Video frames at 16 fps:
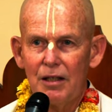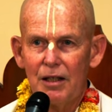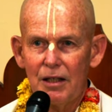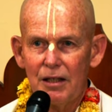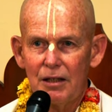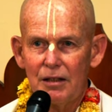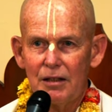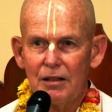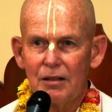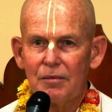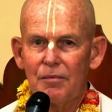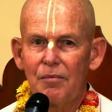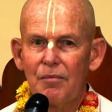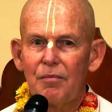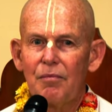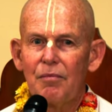days
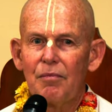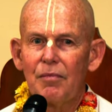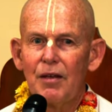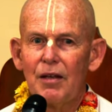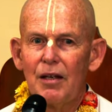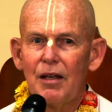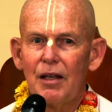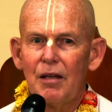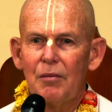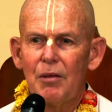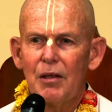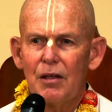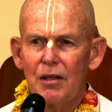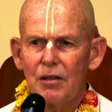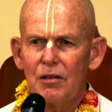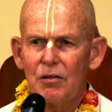
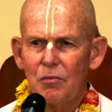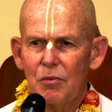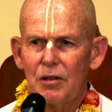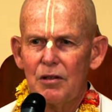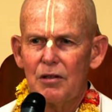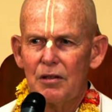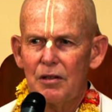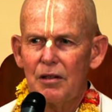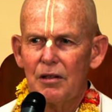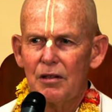because it was